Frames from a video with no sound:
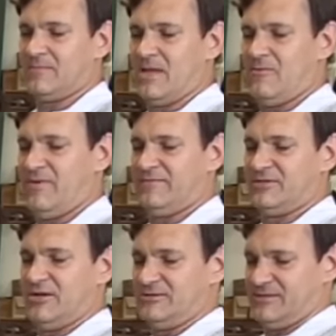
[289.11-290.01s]
And we've
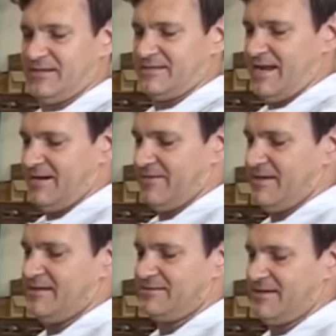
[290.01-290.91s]
chosen to take
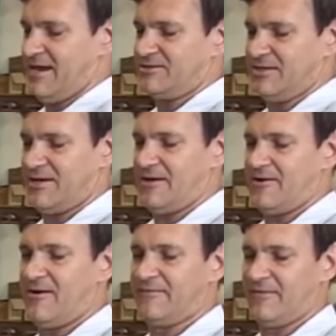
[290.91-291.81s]
this and actually cut
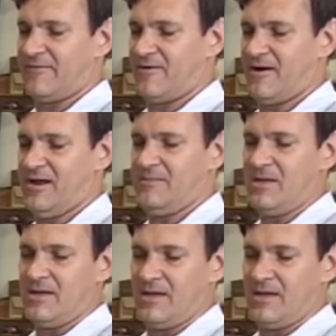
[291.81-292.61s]
it off the frame,